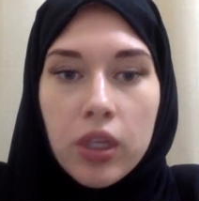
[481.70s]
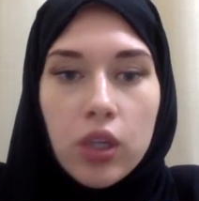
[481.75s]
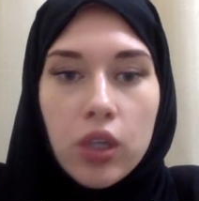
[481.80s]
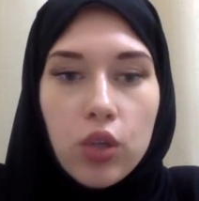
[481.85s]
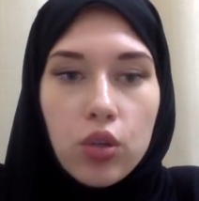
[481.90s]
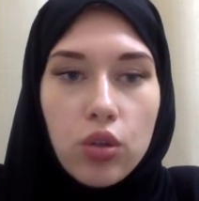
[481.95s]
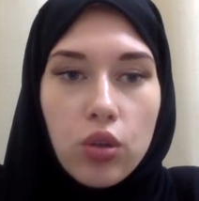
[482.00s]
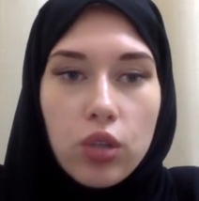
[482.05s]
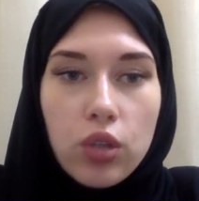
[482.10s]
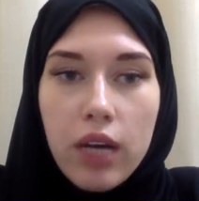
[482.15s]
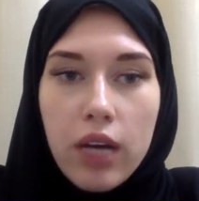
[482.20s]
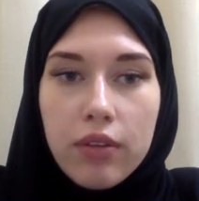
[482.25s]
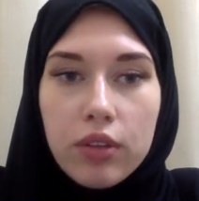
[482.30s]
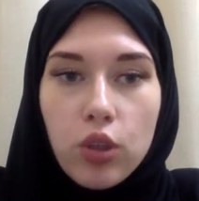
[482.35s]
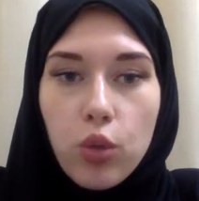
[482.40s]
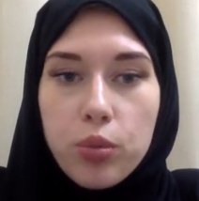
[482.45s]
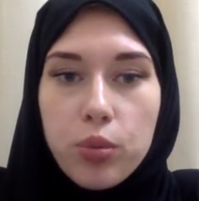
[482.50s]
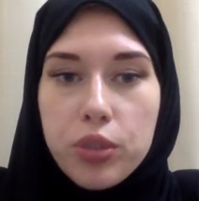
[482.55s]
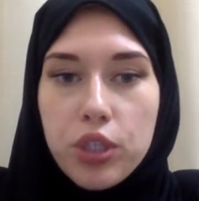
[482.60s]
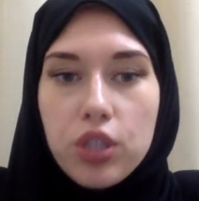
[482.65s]
You don't have an
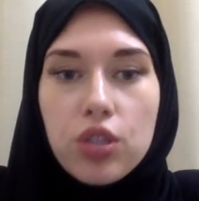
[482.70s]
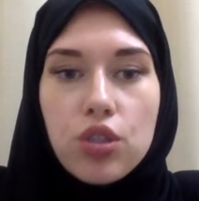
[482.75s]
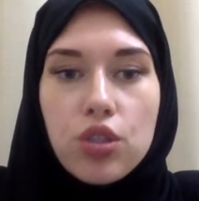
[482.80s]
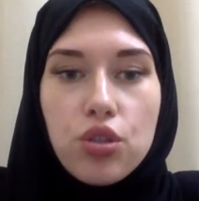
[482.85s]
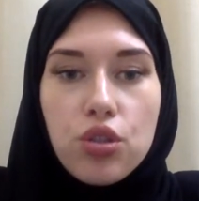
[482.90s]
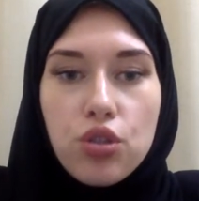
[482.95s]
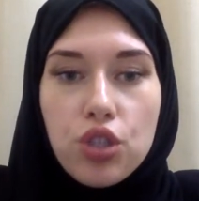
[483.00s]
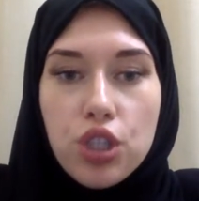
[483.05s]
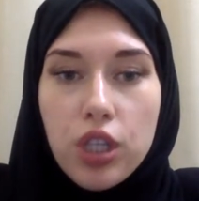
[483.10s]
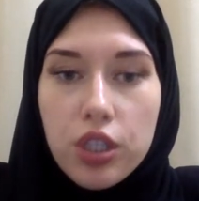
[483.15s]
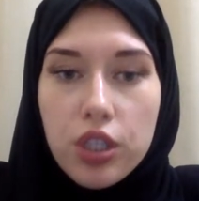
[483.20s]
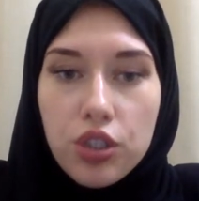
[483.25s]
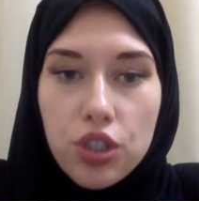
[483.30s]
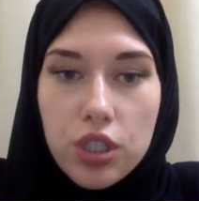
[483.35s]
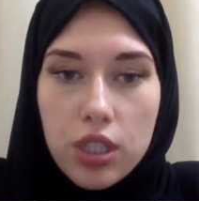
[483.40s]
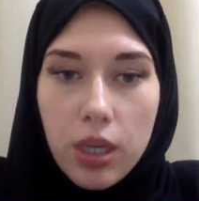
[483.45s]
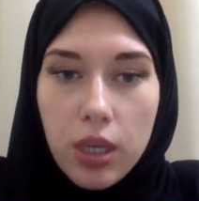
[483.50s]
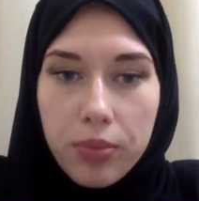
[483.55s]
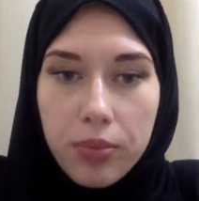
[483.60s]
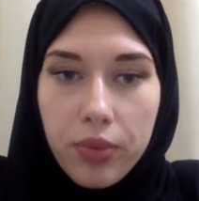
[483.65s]
option to change
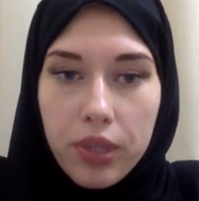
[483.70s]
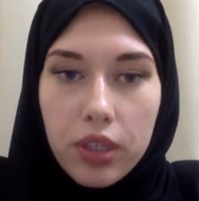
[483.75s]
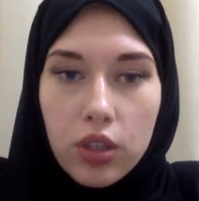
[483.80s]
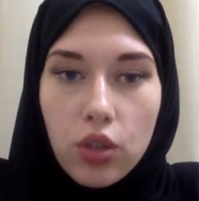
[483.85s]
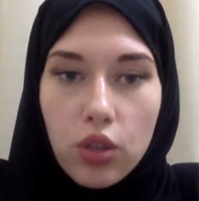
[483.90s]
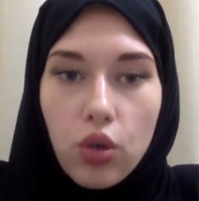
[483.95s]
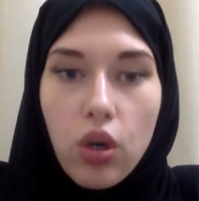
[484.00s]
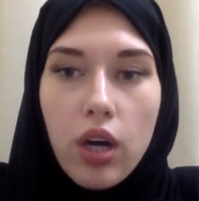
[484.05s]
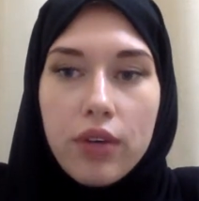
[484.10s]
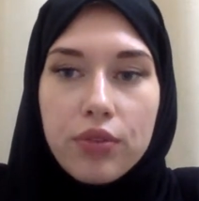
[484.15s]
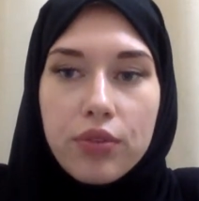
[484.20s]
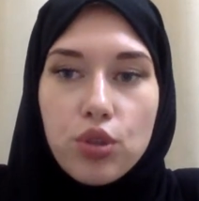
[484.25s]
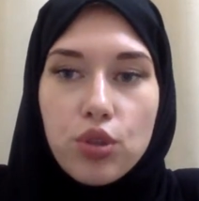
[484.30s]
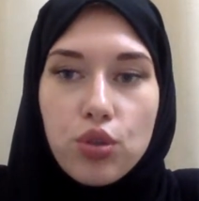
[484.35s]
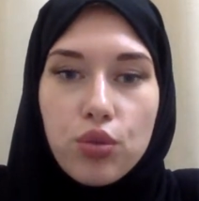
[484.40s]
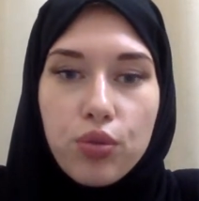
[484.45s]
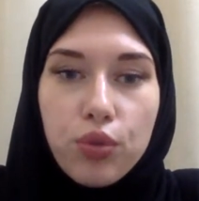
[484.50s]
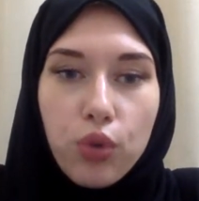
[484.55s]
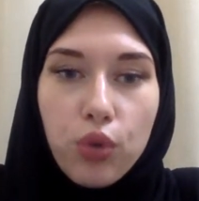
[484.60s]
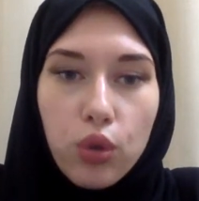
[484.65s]
something. You have
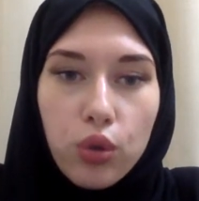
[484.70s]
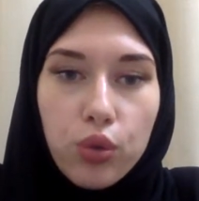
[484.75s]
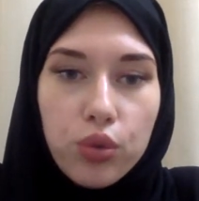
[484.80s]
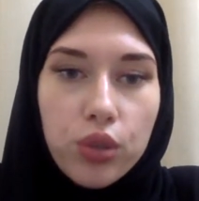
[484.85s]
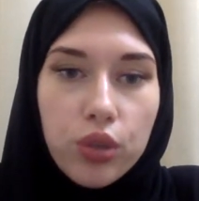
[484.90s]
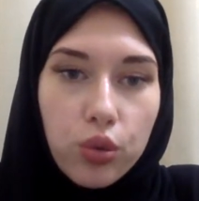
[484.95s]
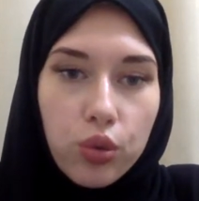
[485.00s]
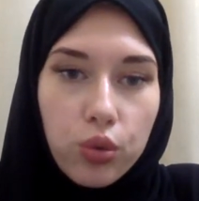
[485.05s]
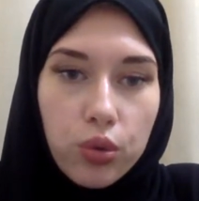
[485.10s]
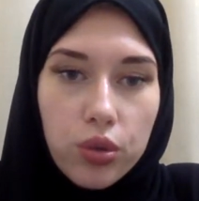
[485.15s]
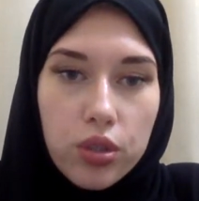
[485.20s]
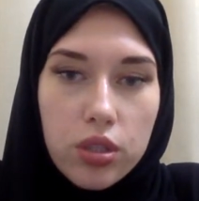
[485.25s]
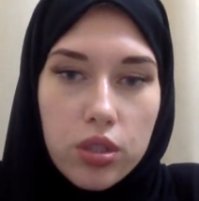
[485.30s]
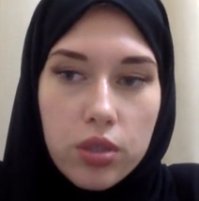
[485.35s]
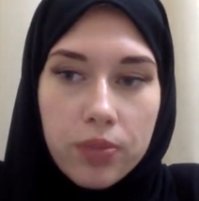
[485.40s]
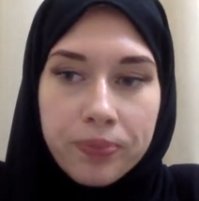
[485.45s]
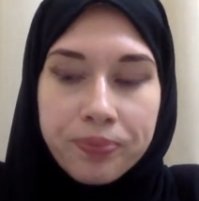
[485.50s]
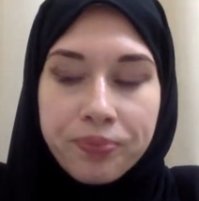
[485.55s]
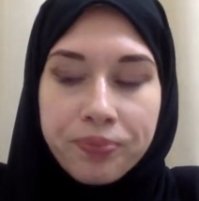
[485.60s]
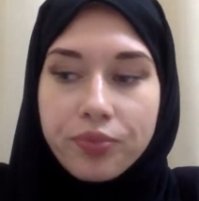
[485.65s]
to follow the
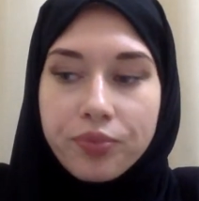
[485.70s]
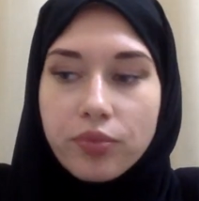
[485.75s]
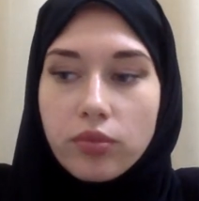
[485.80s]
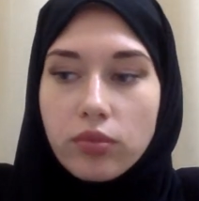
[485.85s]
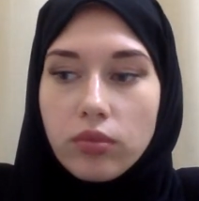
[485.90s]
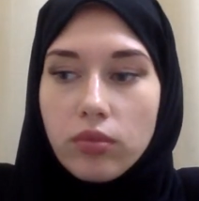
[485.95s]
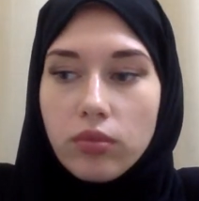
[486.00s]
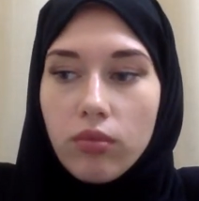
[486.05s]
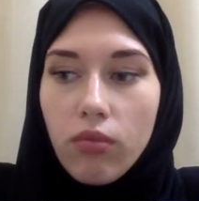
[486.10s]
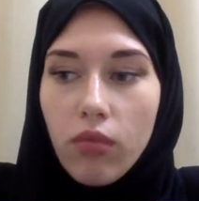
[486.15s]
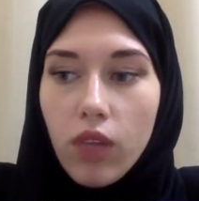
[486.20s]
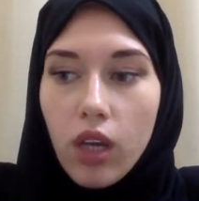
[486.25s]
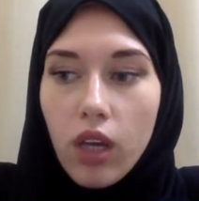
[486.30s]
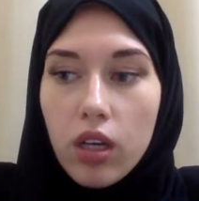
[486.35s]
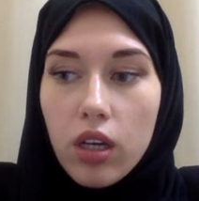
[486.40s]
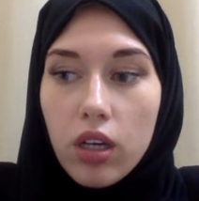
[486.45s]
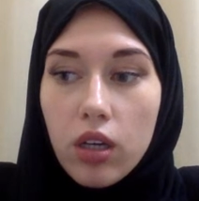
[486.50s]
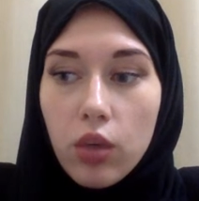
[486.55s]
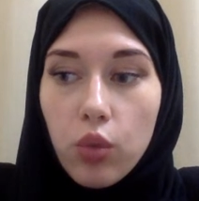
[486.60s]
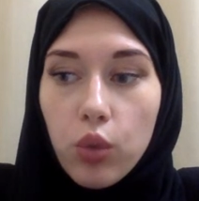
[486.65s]
rules.
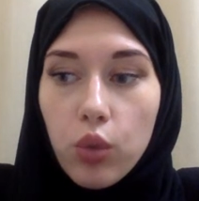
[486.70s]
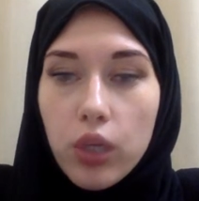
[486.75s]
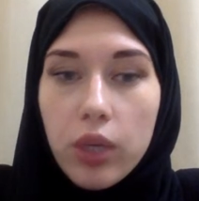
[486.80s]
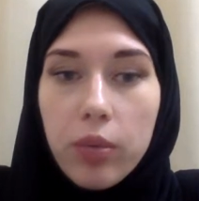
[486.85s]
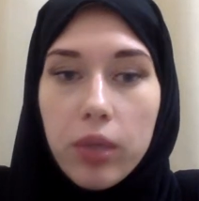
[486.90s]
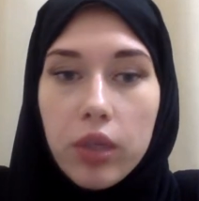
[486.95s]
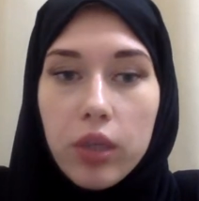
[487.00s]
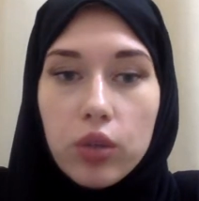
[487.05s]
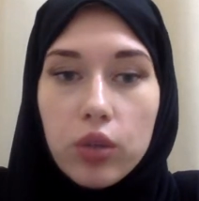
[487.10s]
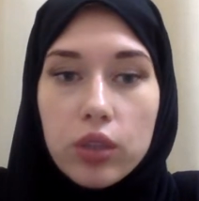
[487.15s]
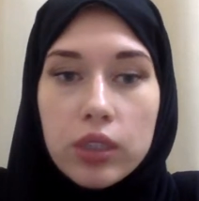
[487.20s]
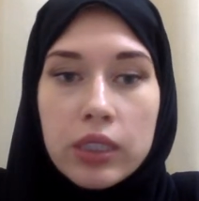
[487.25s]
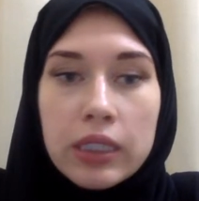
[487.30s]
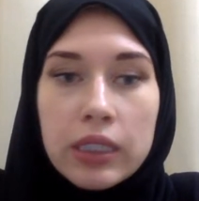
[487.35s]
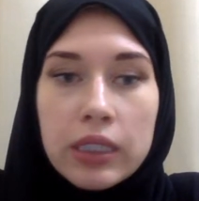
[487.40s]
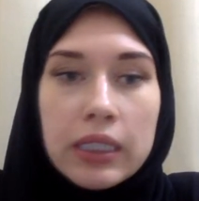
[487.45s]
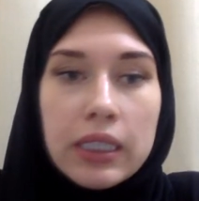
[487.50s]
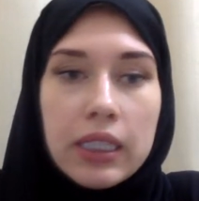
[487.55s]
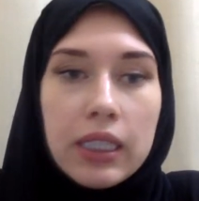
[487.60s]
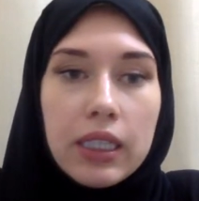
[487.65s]
What about
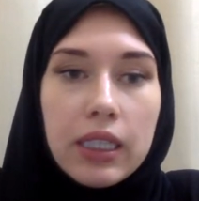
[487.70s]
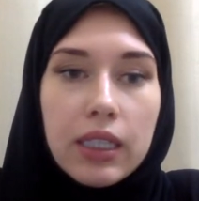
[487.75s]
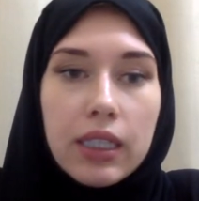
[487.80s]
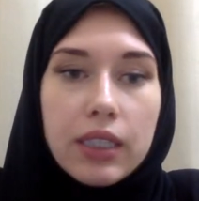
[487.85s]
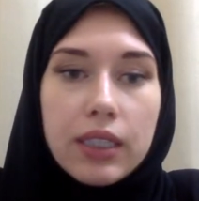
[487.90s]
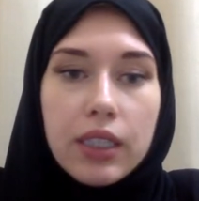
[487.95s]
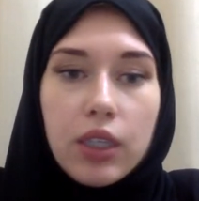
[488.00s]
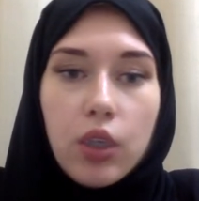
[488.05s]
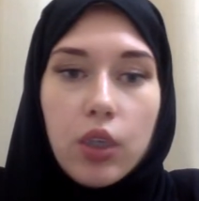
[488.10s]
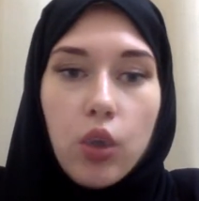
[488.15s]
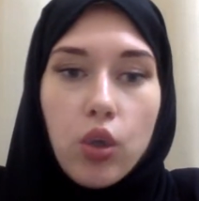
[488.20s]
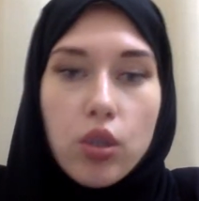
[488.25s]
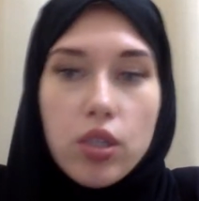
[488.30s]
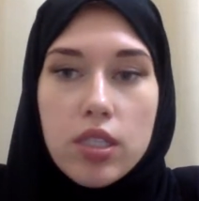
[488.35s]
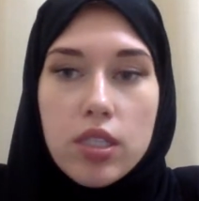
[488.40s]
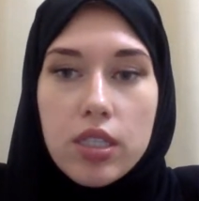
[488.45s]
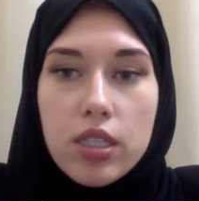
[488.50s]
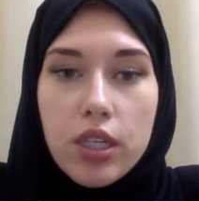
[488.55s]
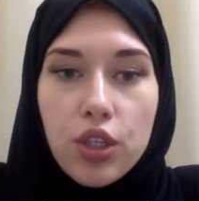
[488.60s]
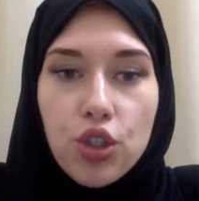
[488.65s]
the
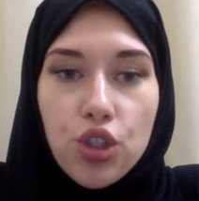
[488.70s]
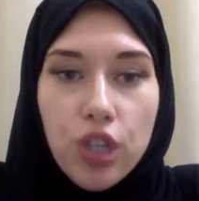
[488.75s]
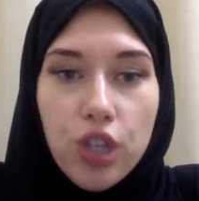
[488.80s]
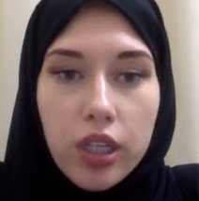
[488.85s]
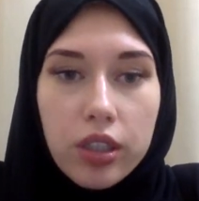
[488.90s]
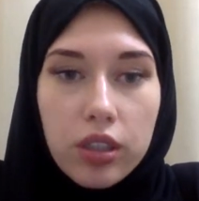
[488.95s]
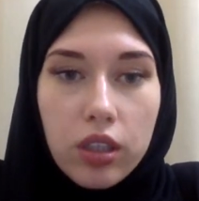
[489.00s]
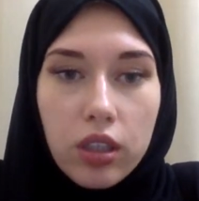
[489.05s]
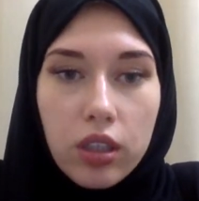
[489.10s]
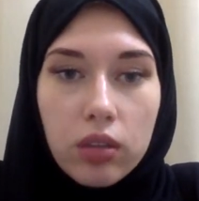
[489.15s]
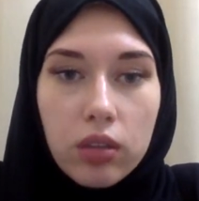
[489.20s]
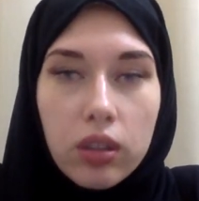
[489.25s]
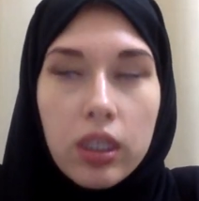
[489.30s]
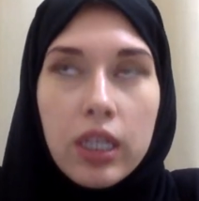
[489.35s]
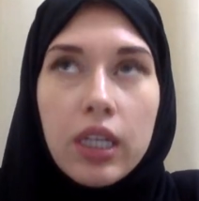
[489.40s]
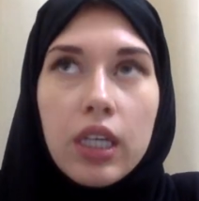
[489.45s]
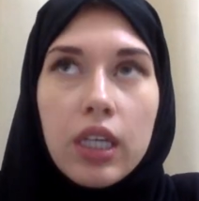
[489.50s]
costs in general?